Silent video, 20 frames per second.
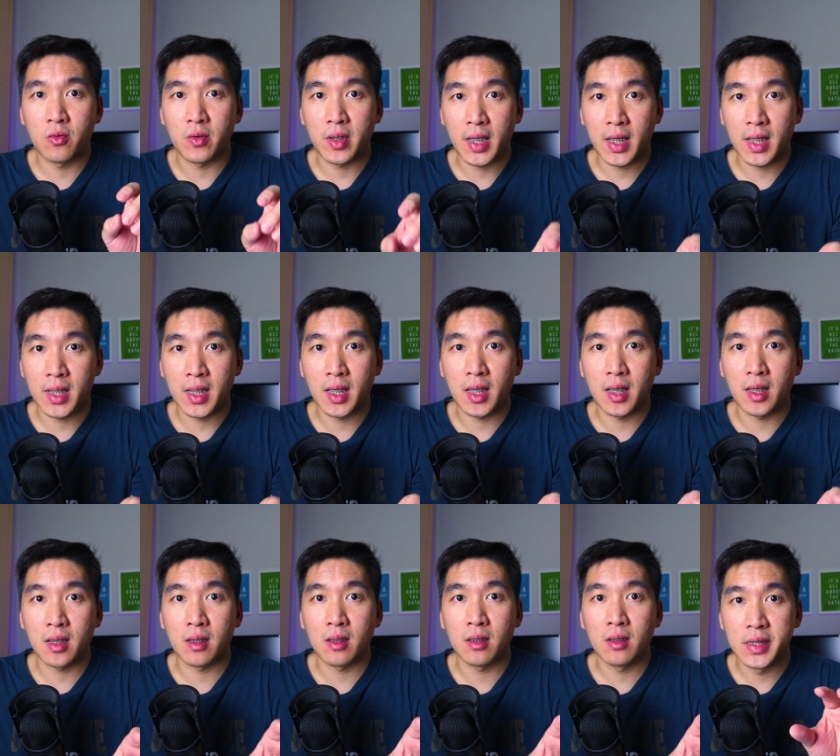
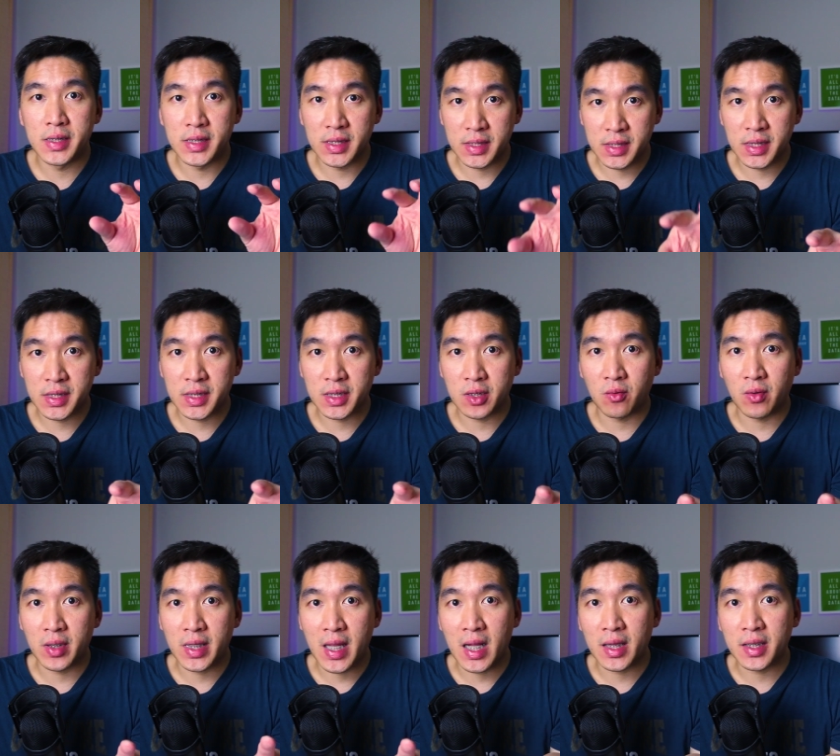creating statistical
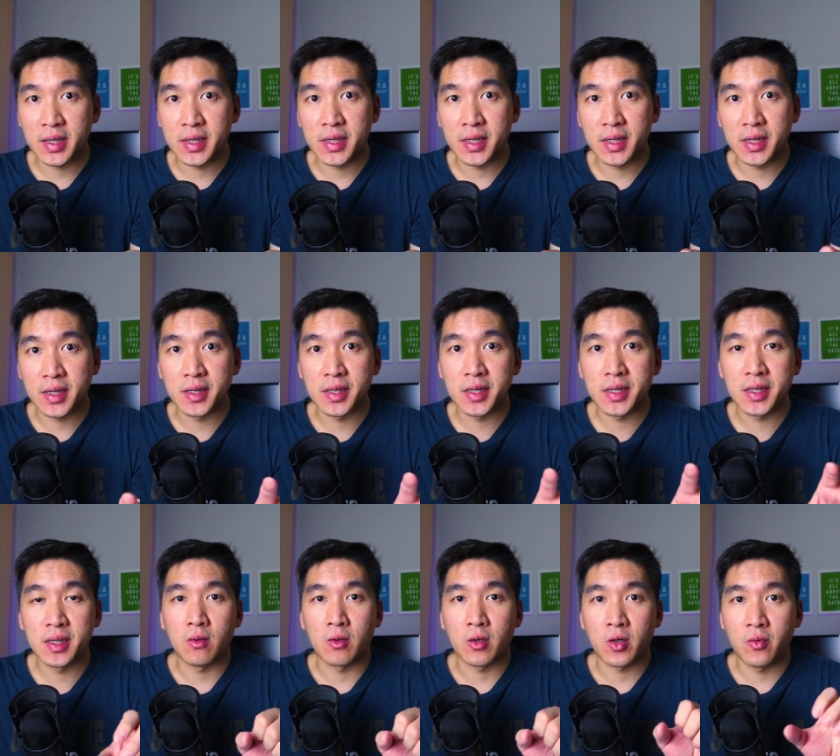analysis
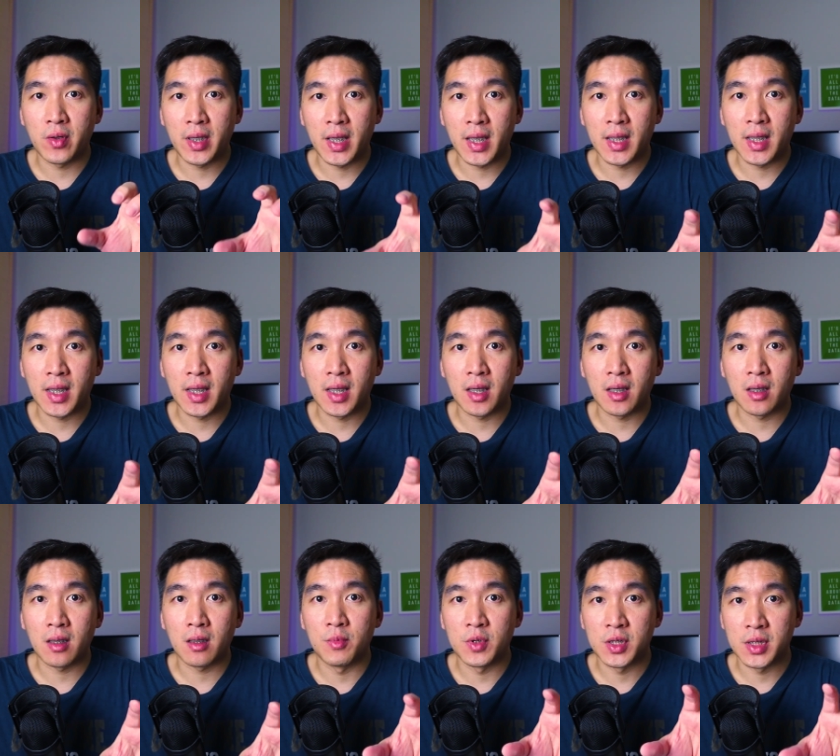or creating
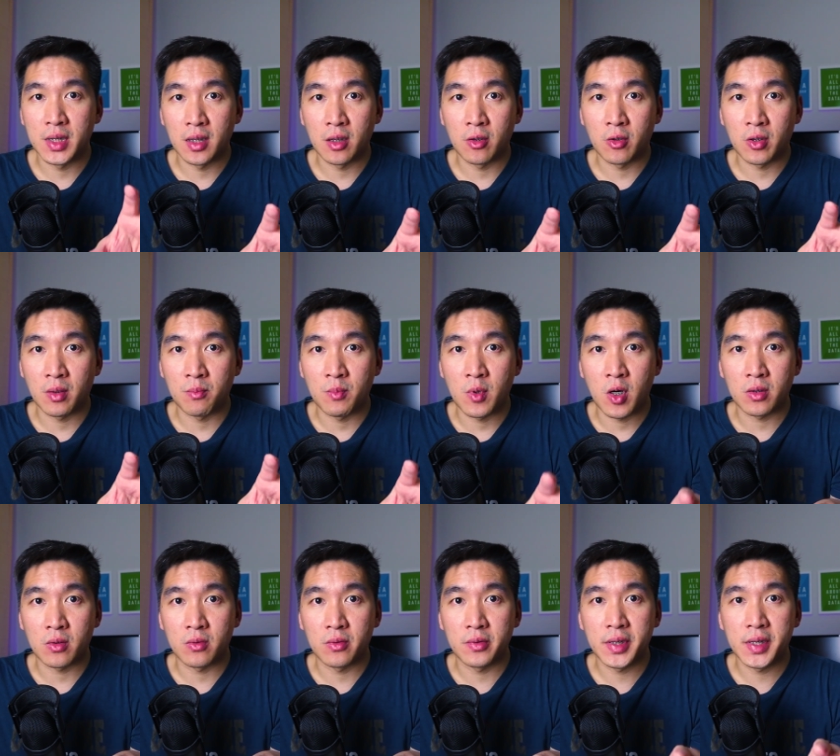machine learning
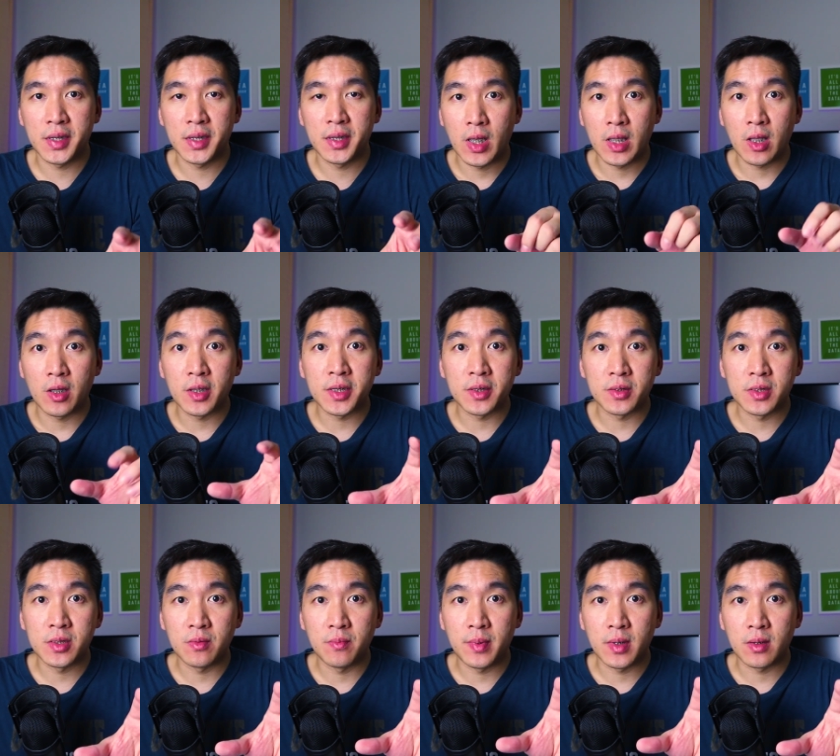models, and also to
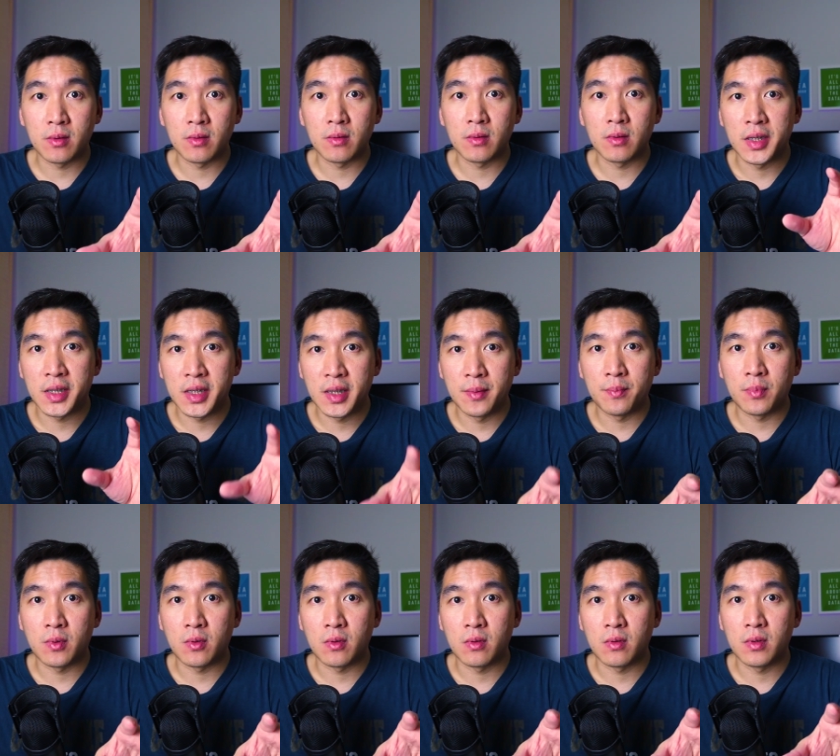build a
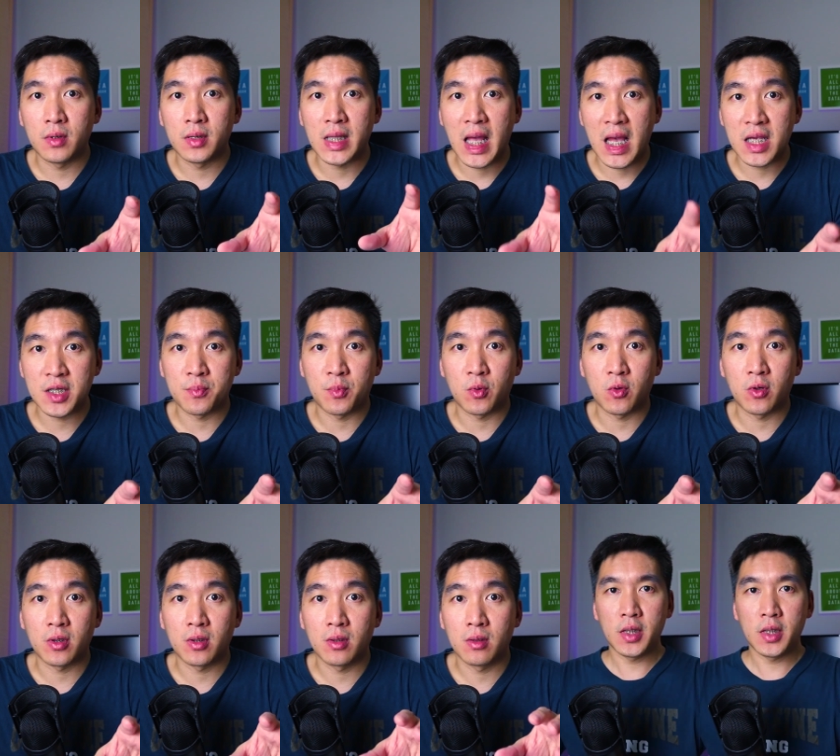simple dashboard.